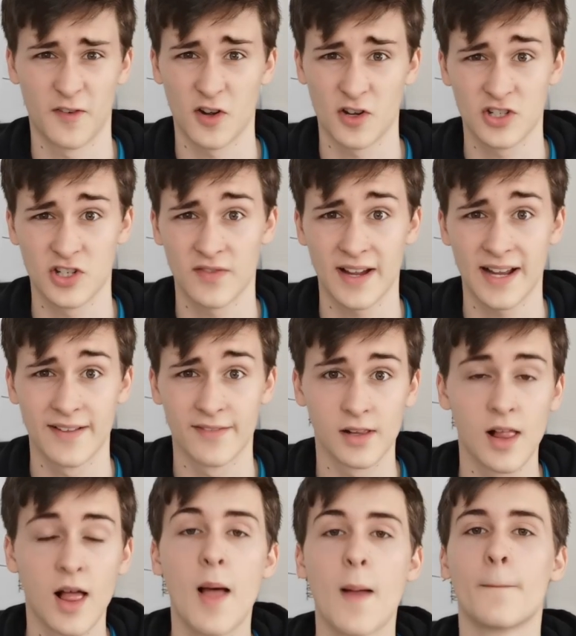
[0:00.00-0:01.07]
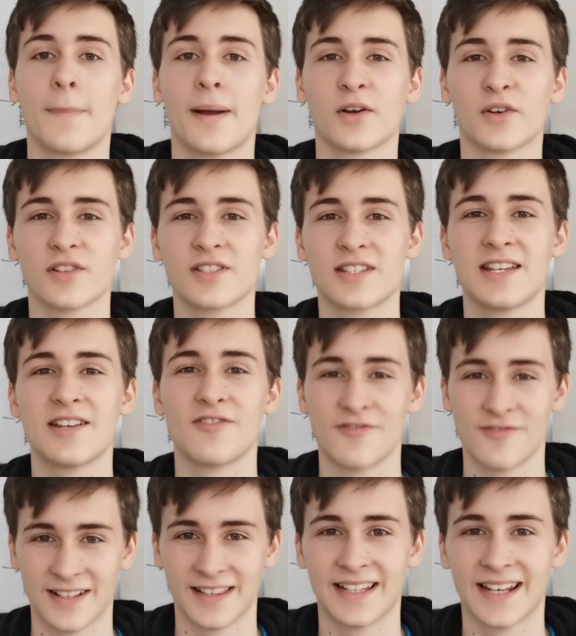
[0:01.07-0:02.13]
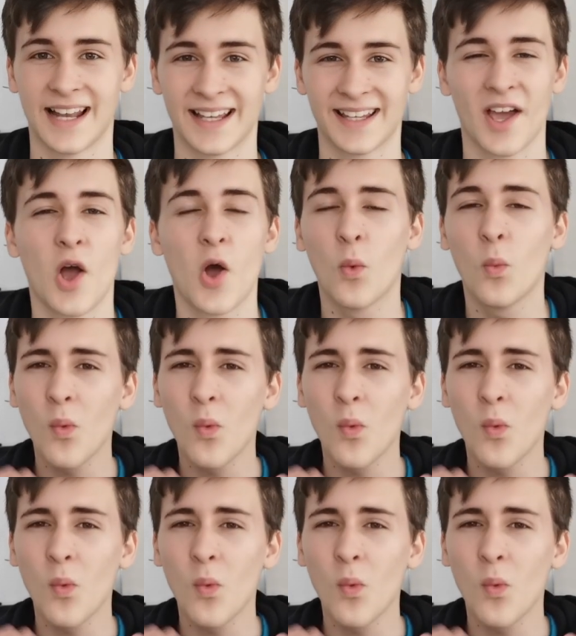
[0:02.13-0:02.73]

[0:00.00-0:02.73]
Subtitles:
first year of A level, biology really like?